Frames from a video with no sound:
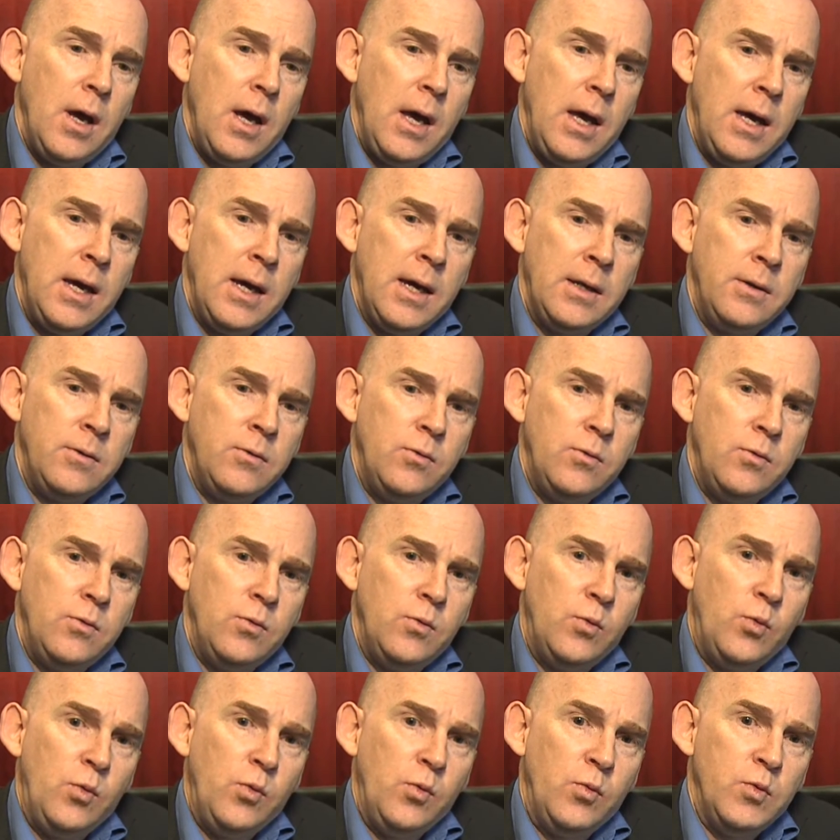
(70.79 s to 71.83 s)
And
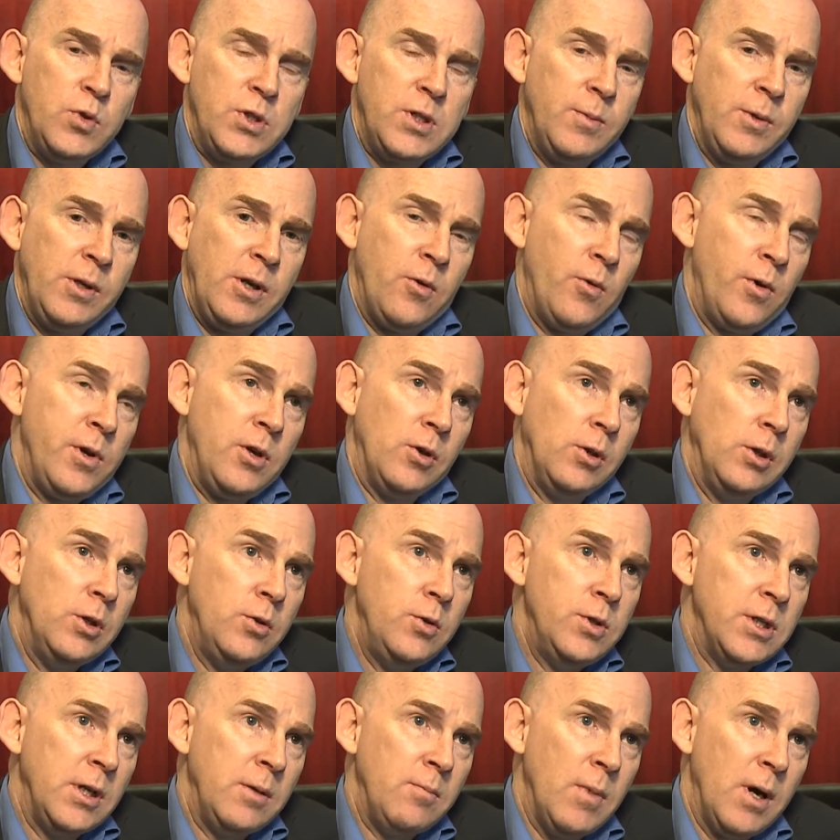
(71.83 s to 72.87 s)
similarly, when you're
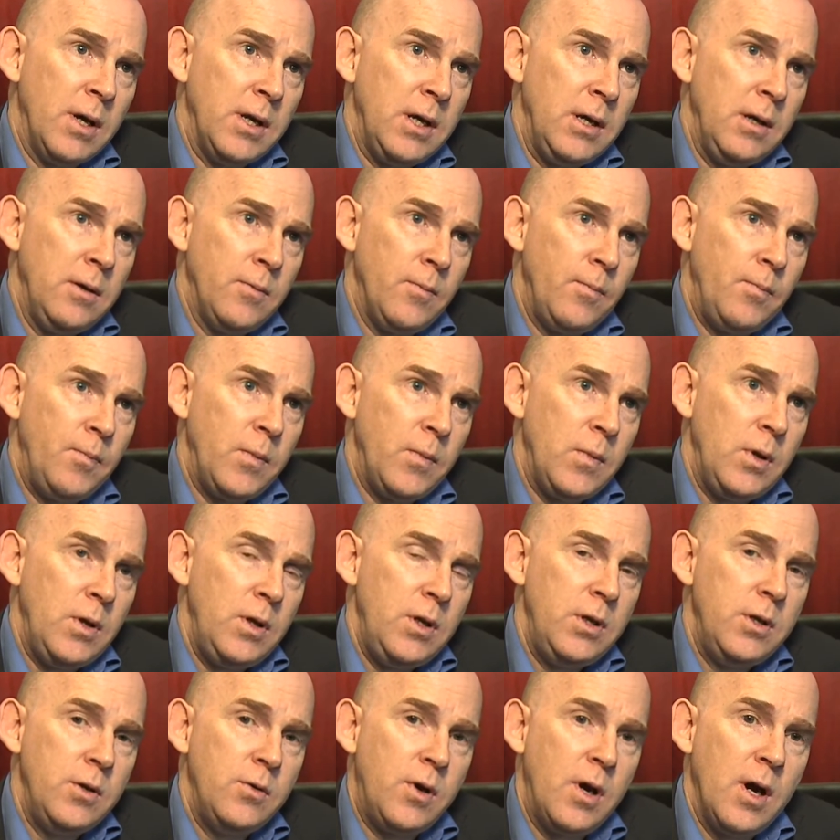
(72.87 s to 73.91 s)
losing money,
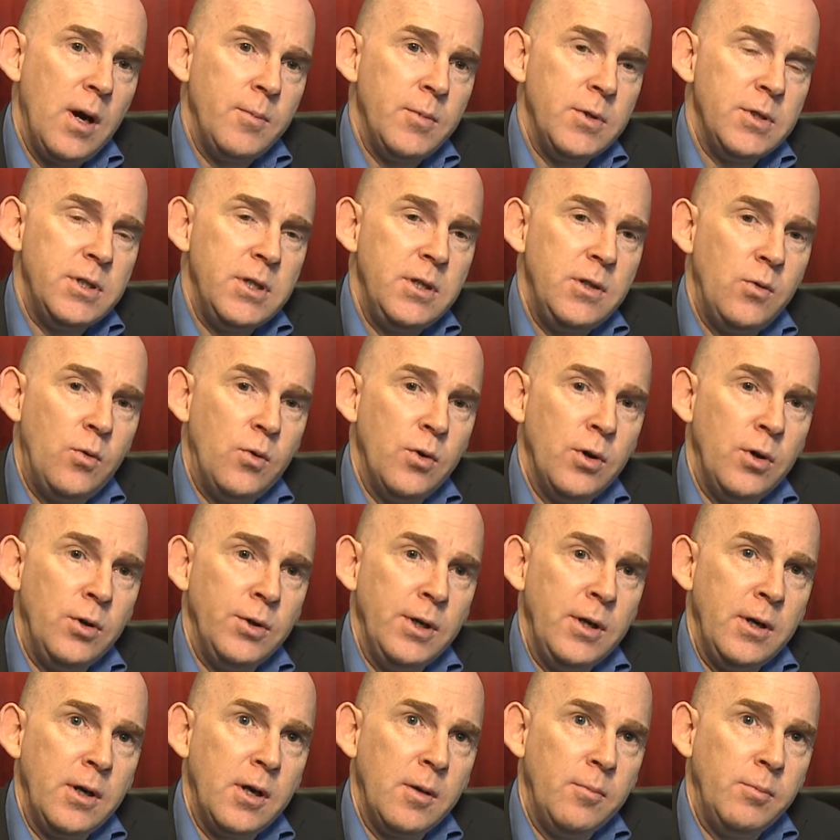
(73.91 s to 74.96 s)
you come to see the world
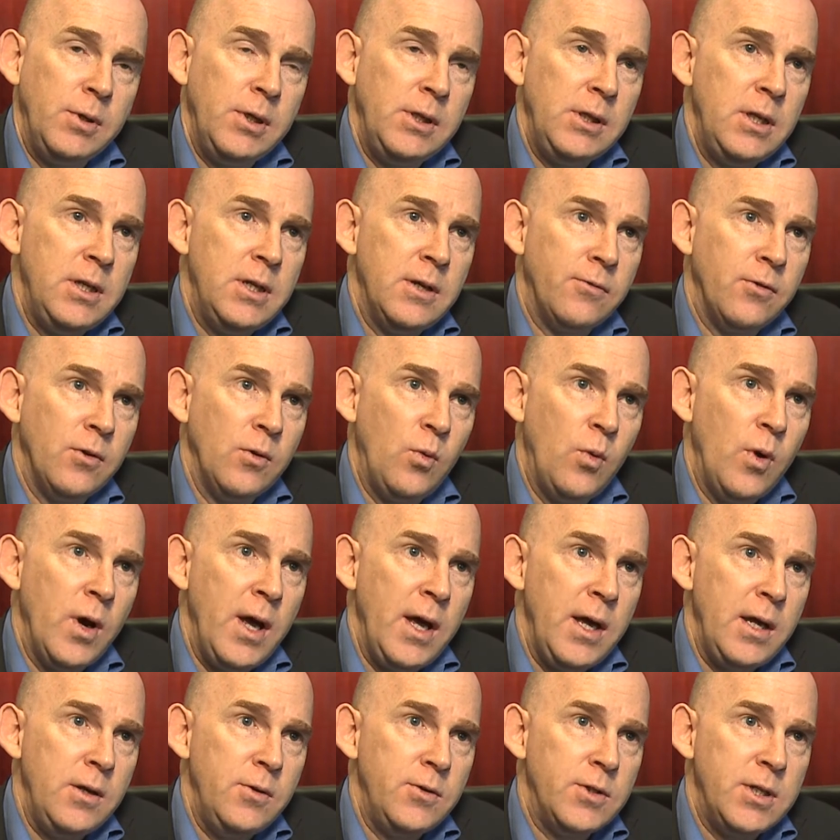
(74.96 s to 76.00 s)
in a completely different
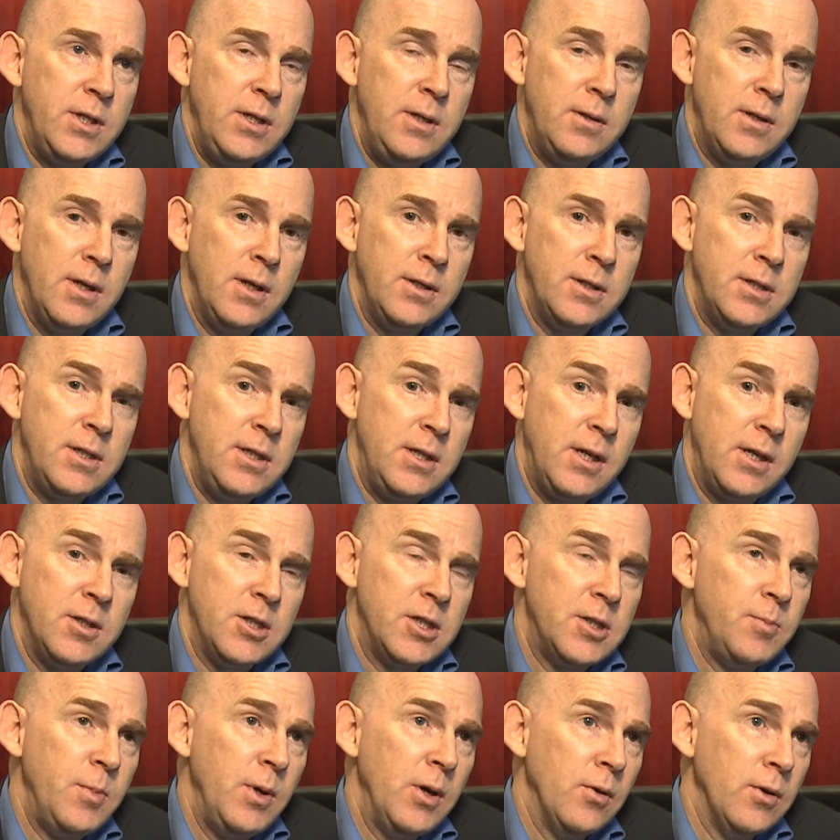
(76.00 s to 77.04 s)
way. You tend to see
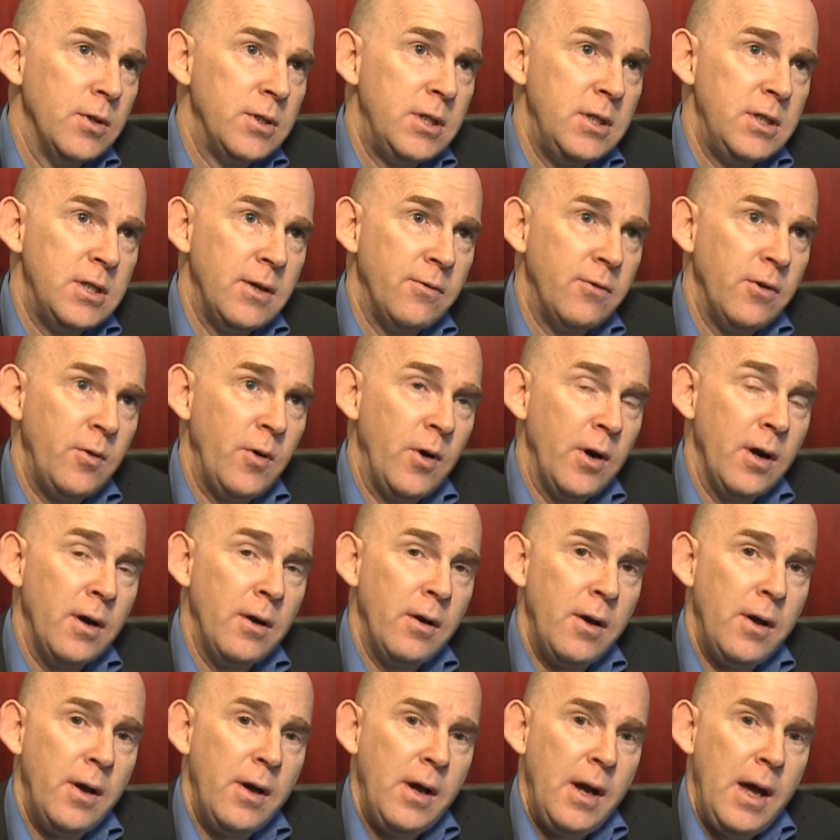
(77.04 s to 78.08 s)
conspiracies everywhere.
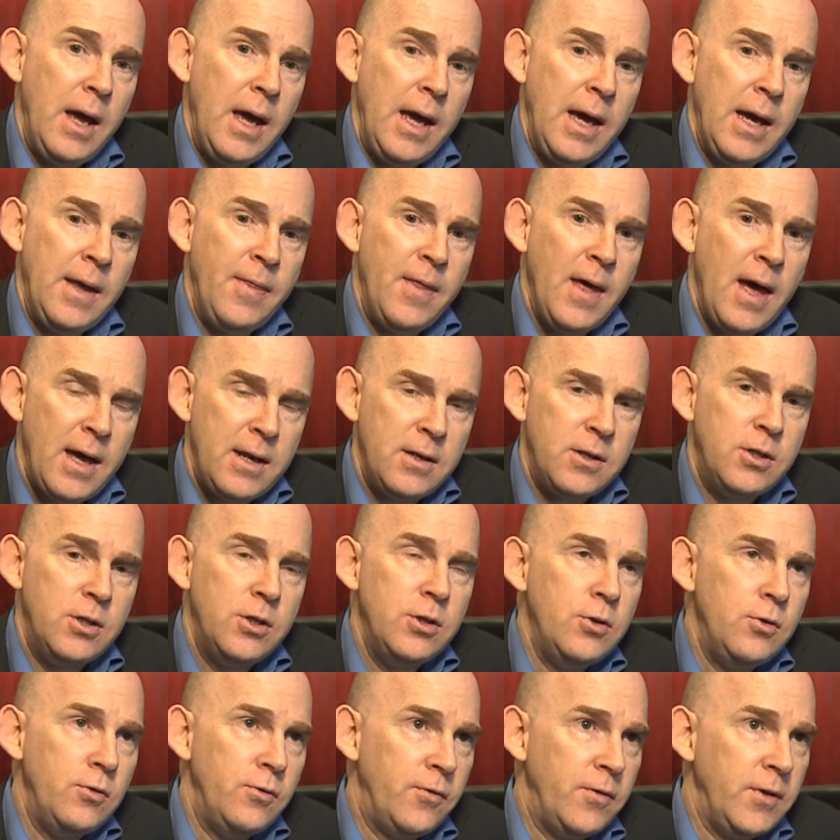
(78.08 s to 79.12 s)
And that
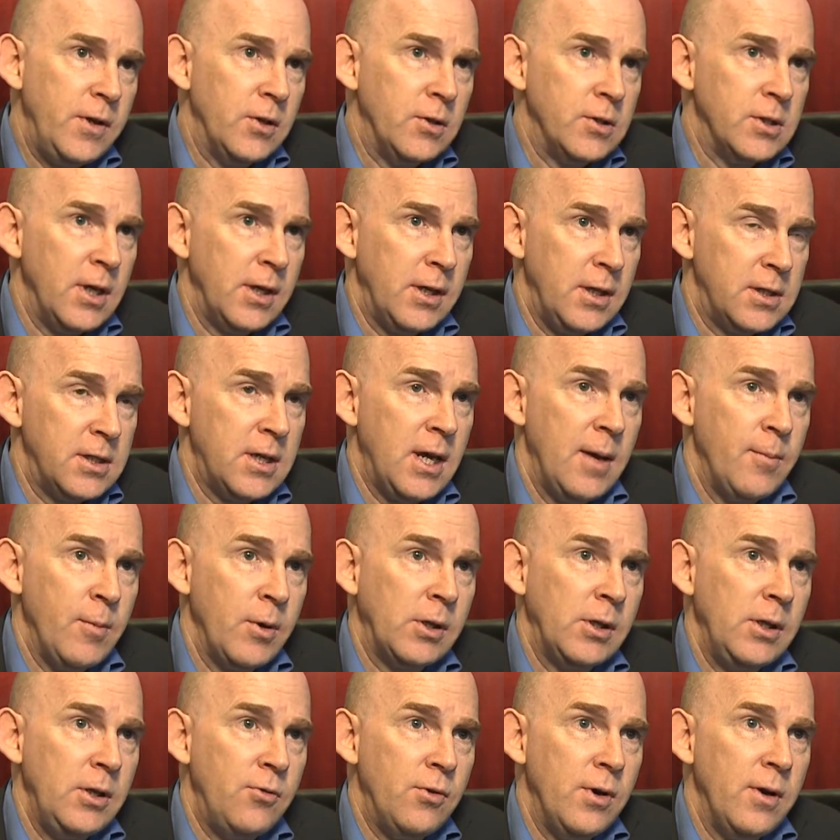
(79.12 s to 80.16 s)
too feels like it's
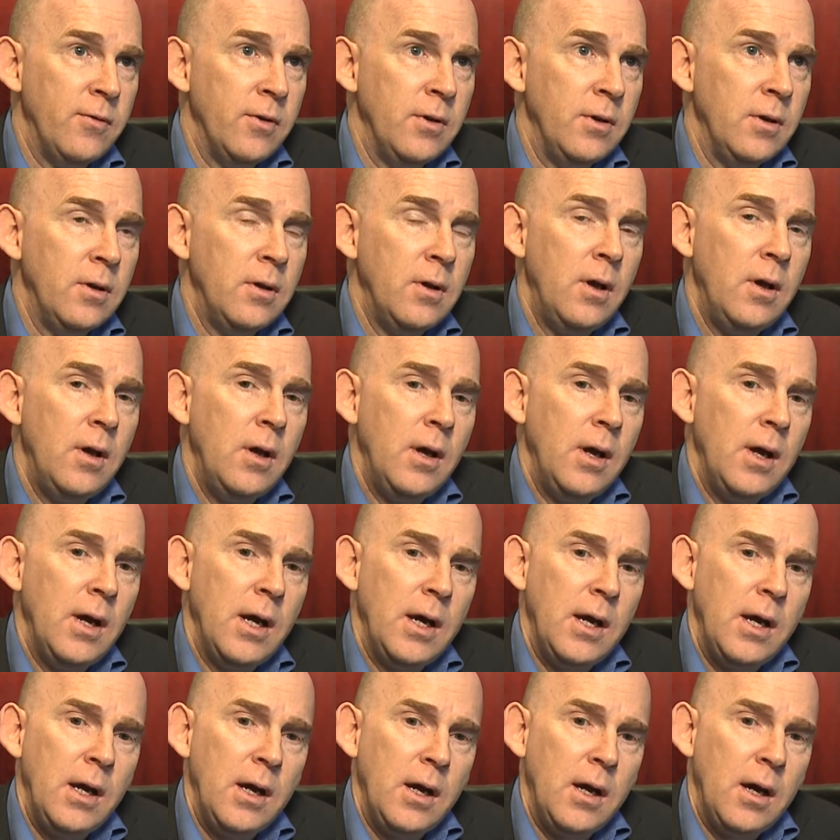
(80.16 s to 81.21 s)
chemically driven.
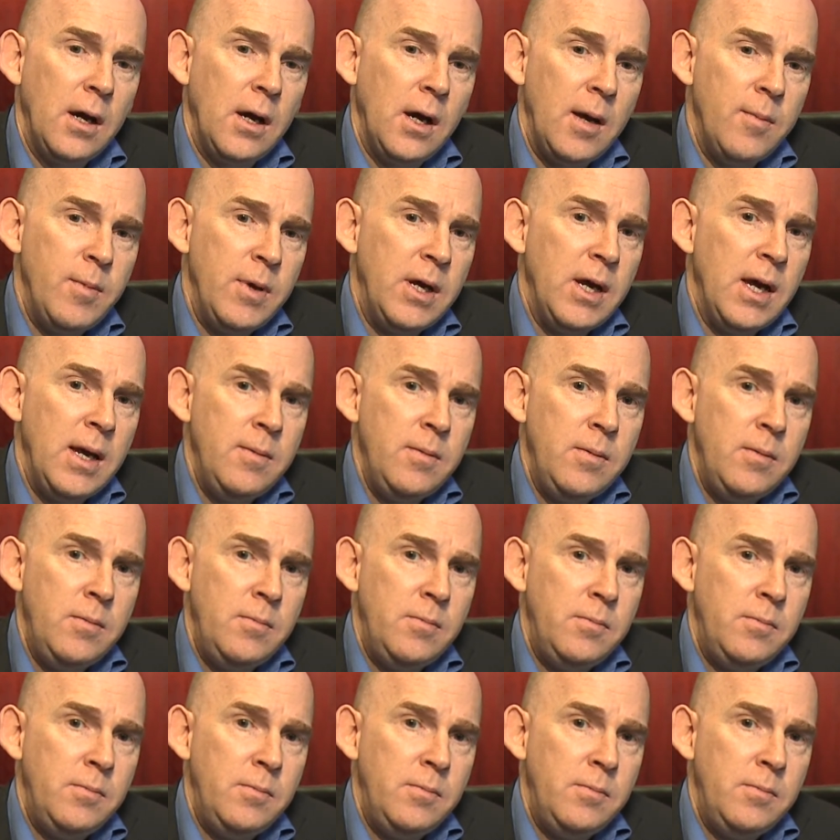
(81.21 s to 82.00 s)
I became